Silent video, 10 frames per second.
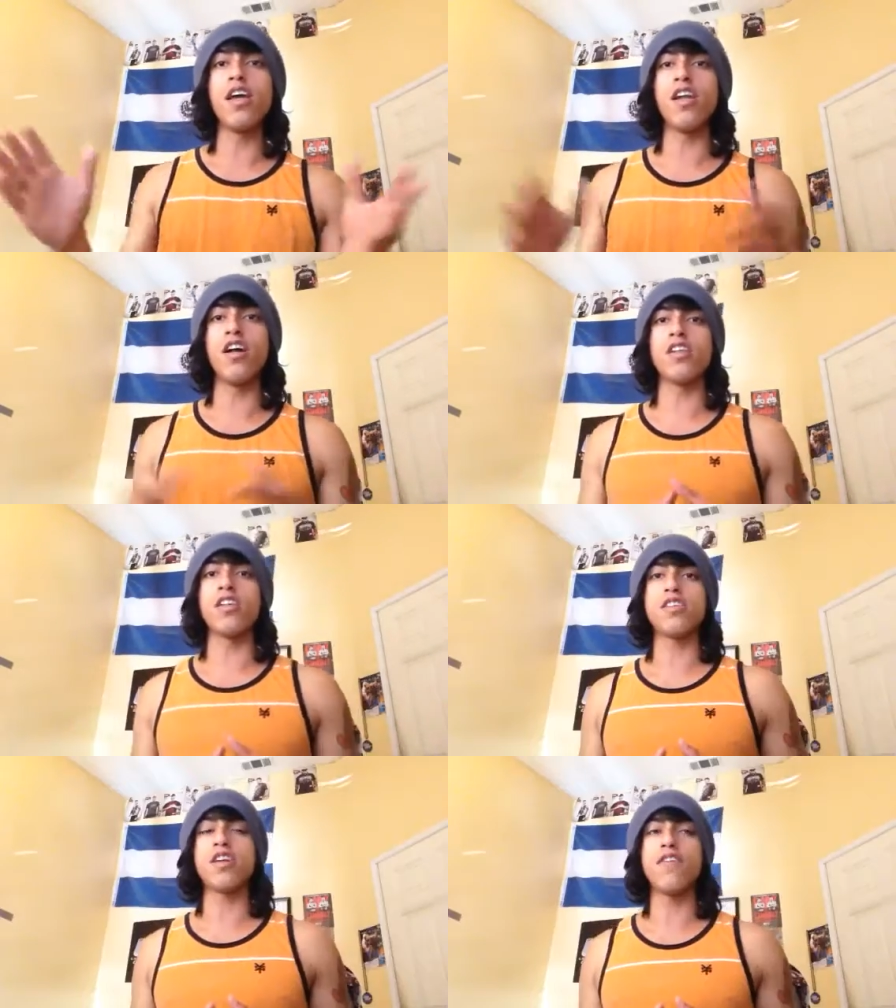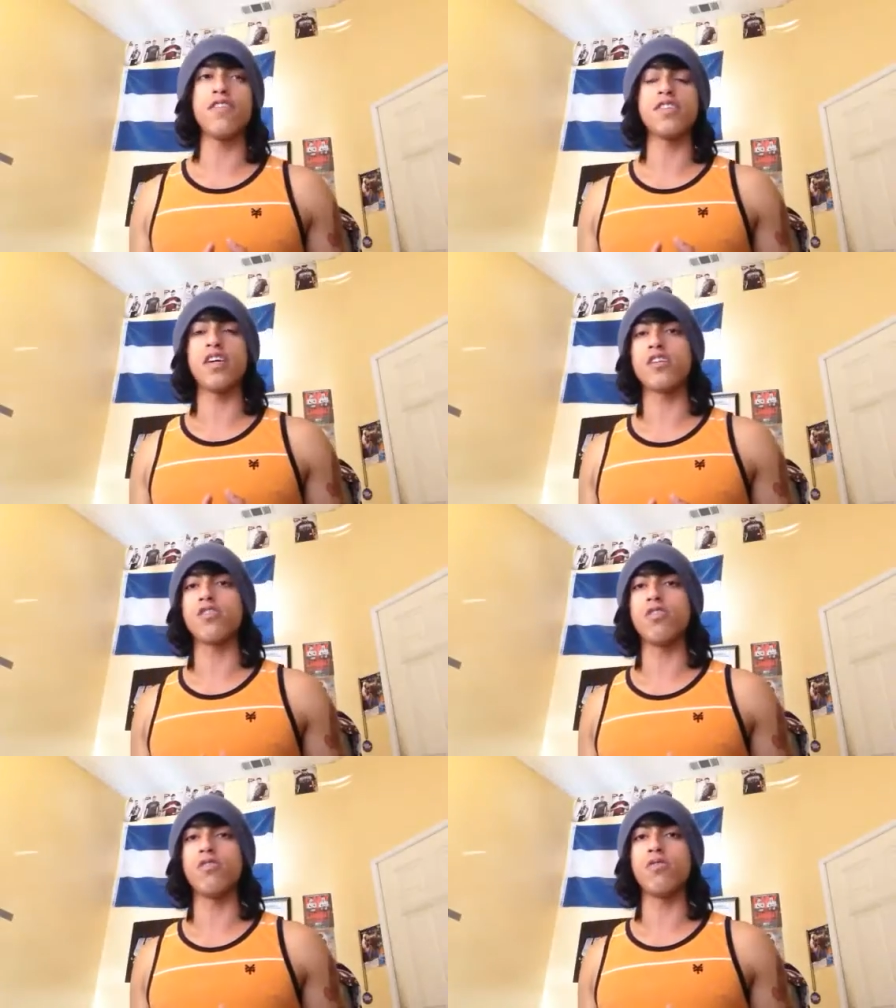And all of this stuff is not
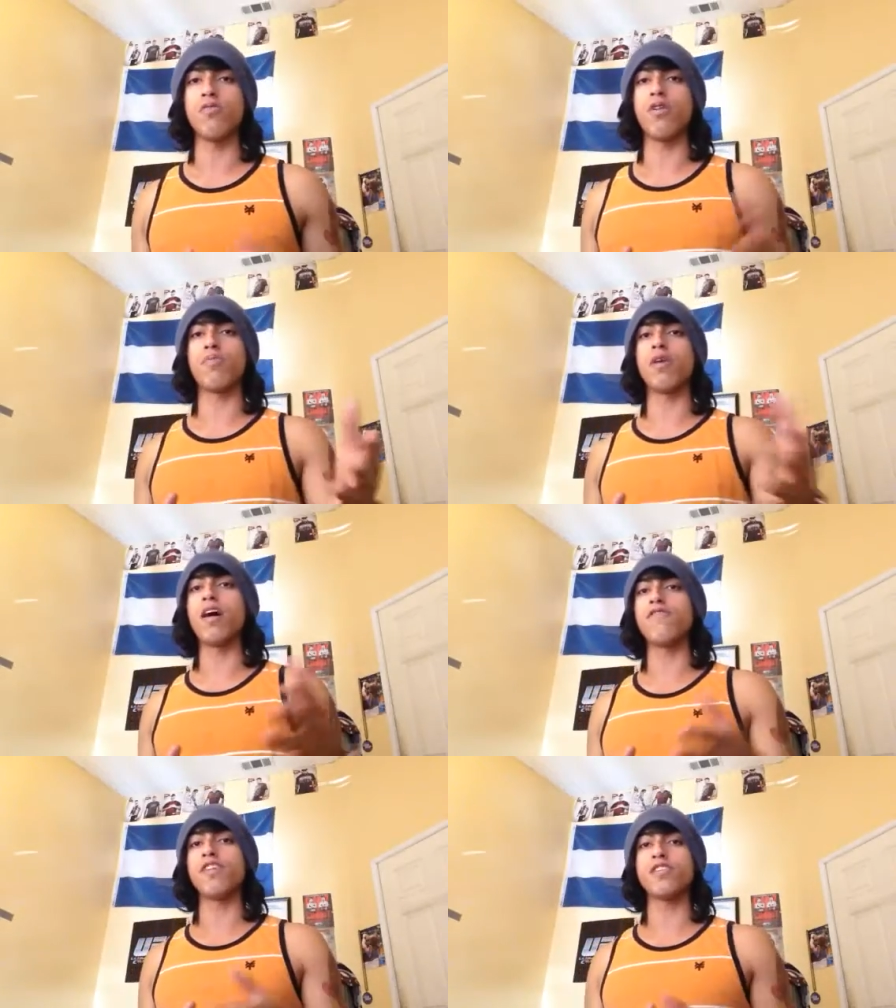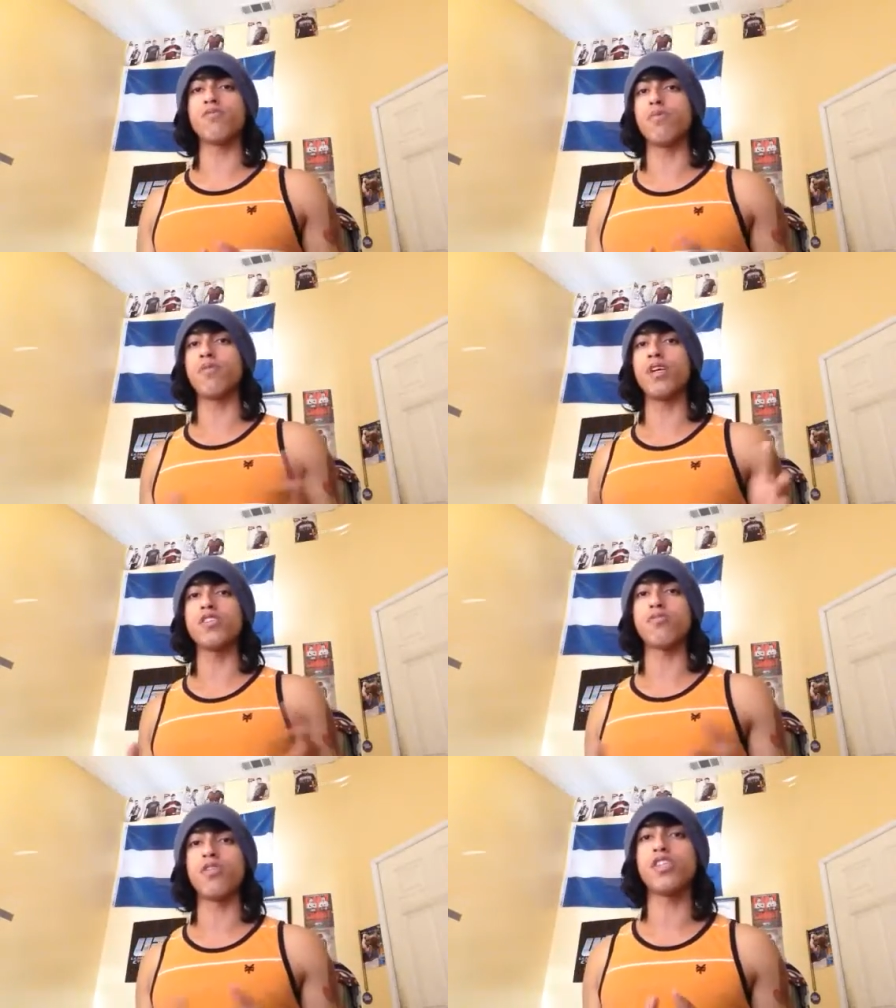true. We're prophets, we're
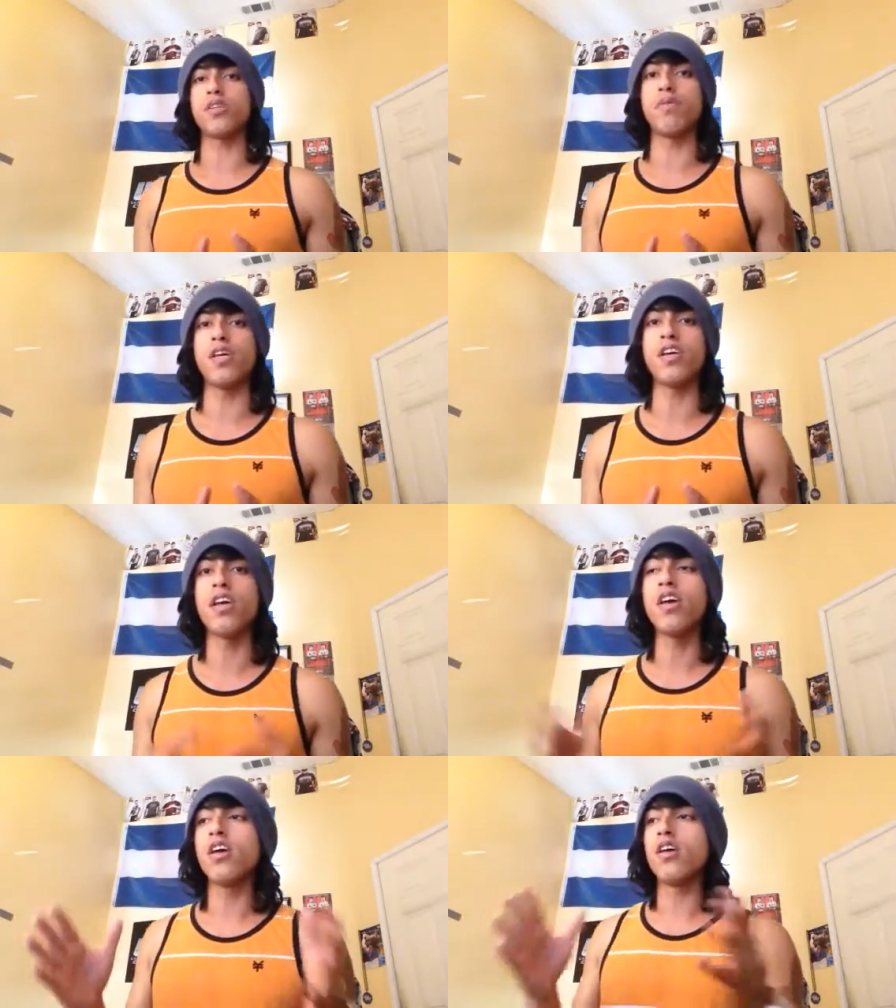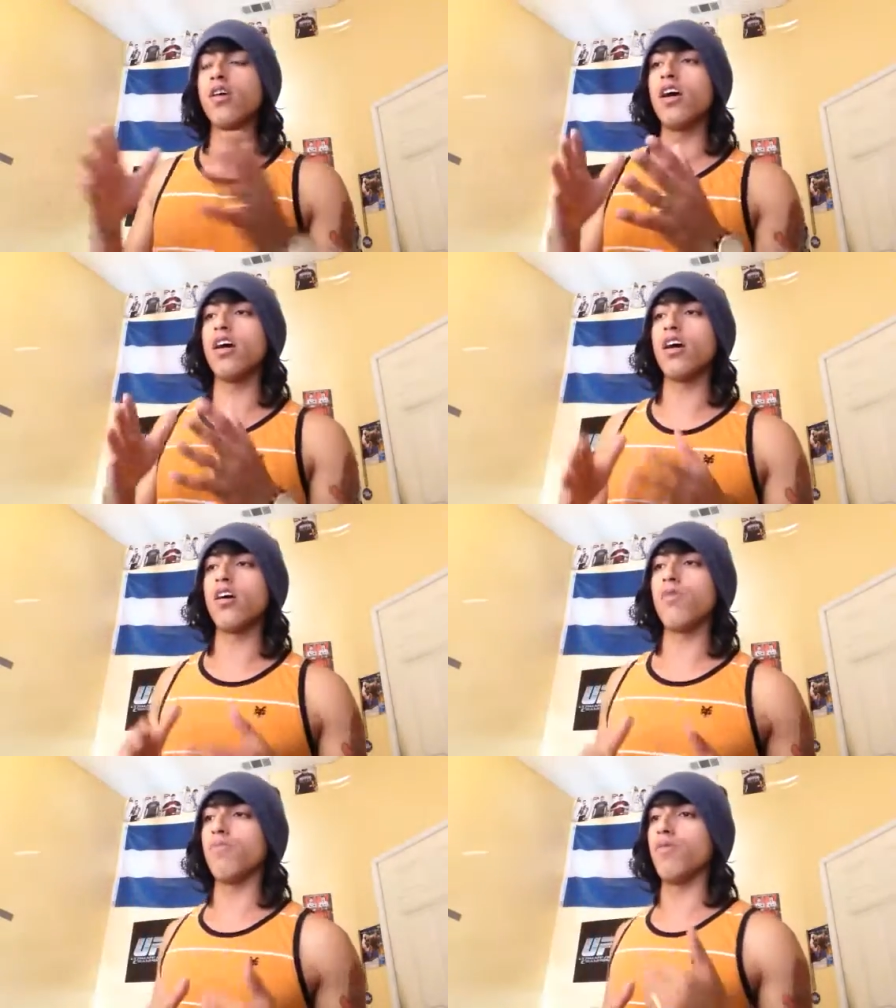priests, we should be
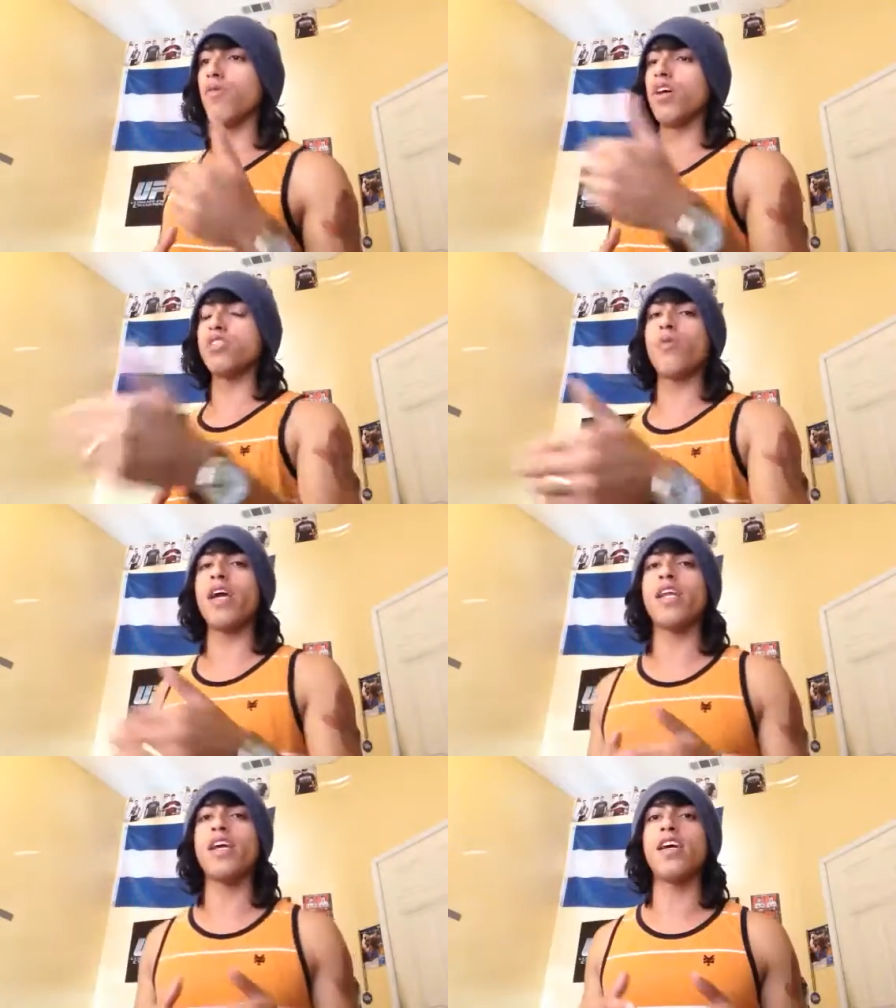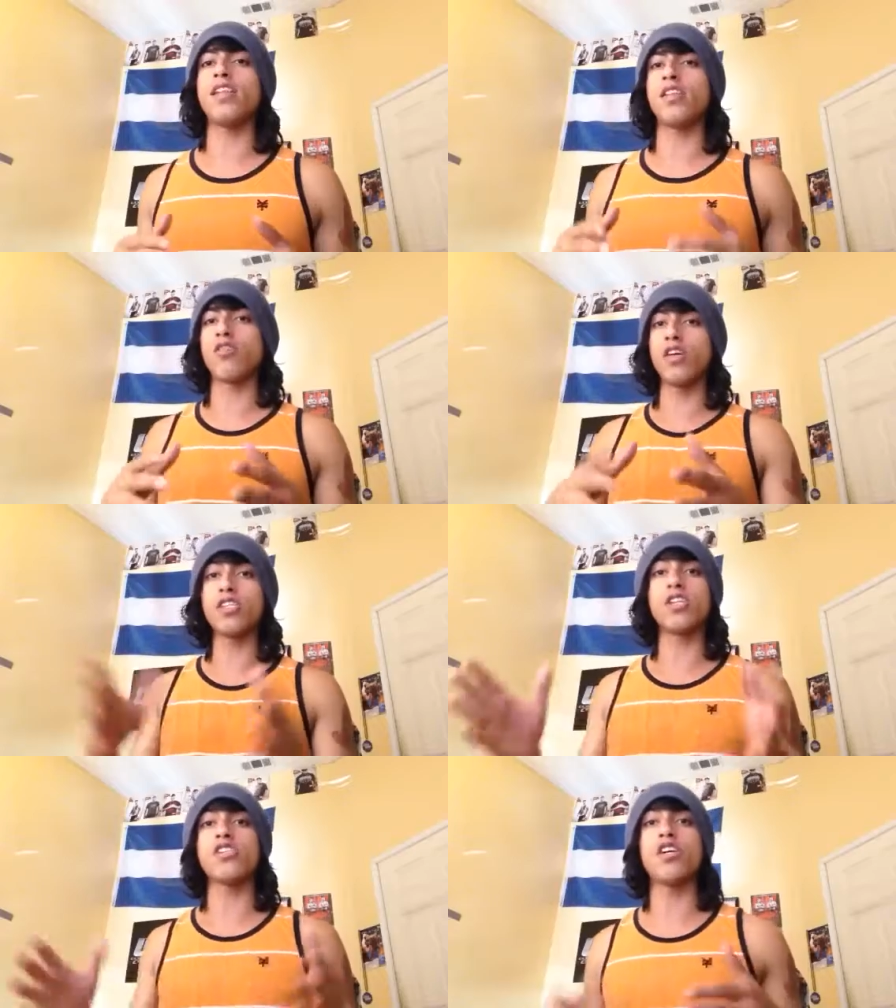uh, the ones weighing in. The
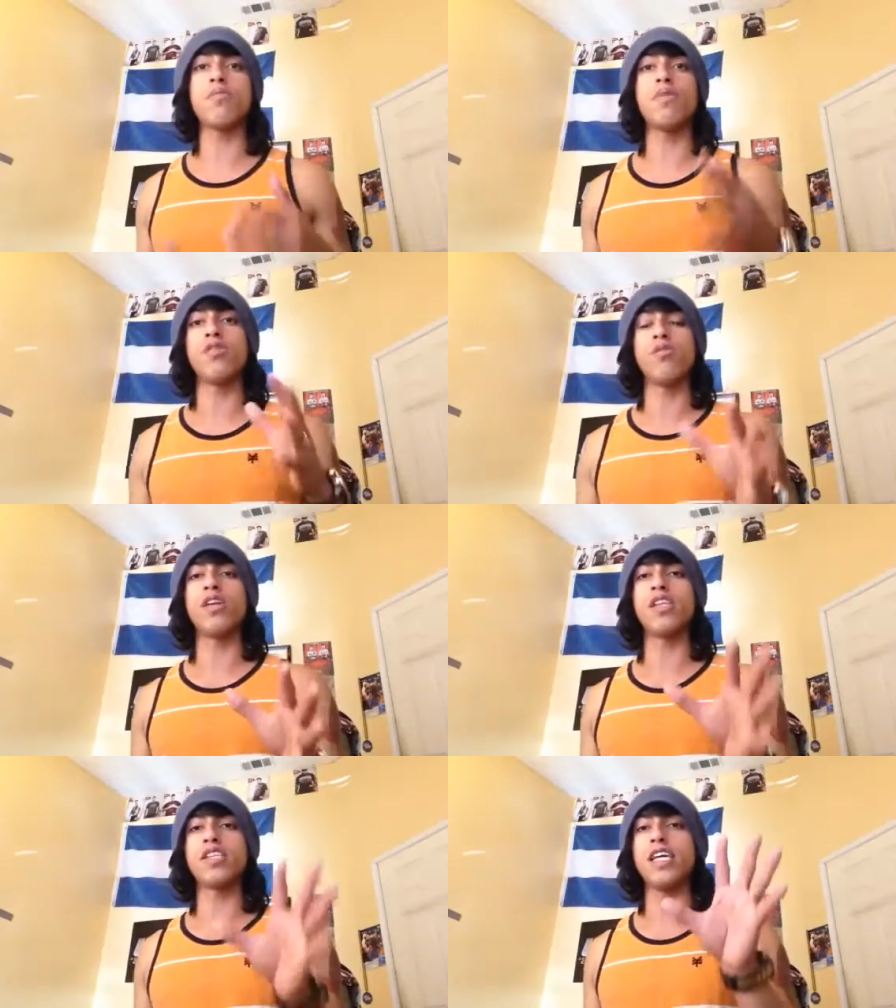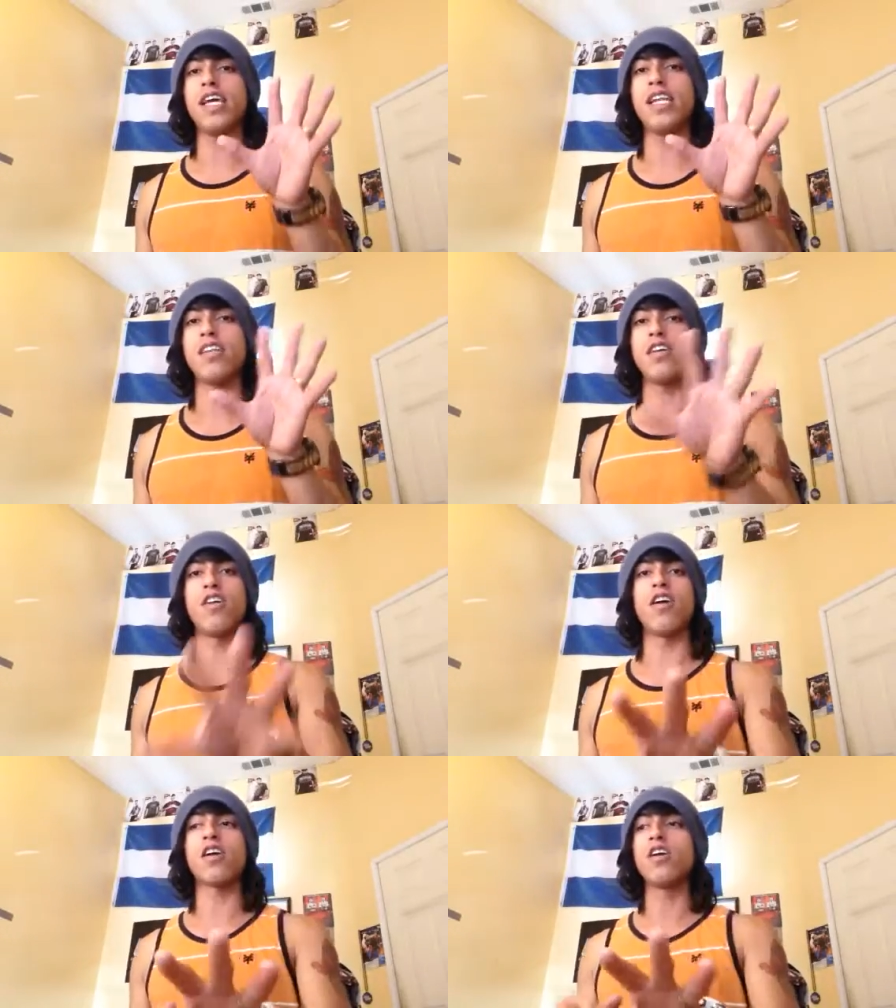Christian should be the one that's in the
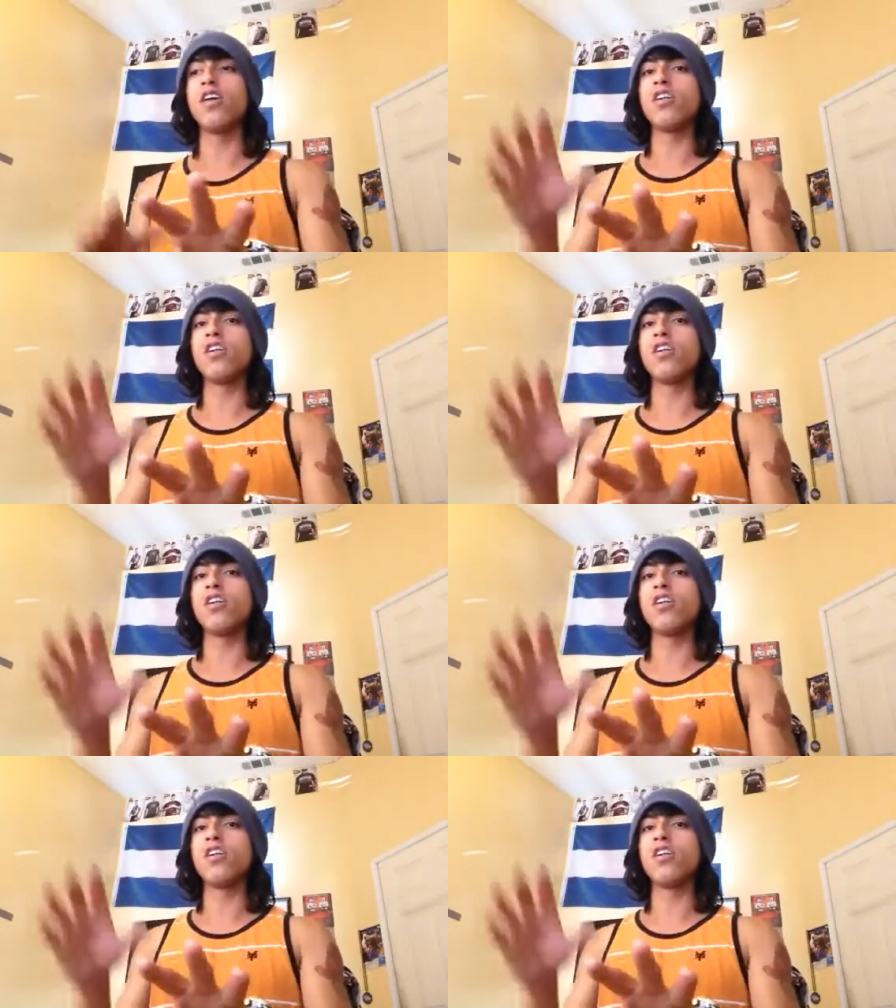dark,